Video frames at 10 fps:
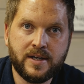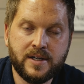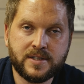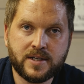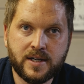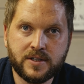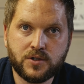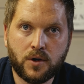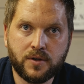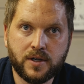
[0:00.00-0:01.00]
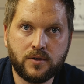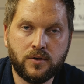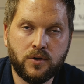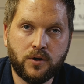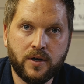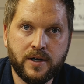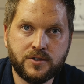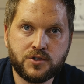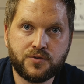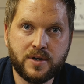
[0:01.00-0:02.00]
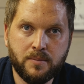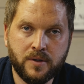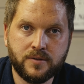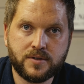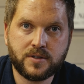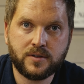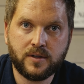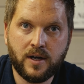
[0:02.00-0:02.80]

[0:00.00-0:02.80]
it is a tonic or a treatment,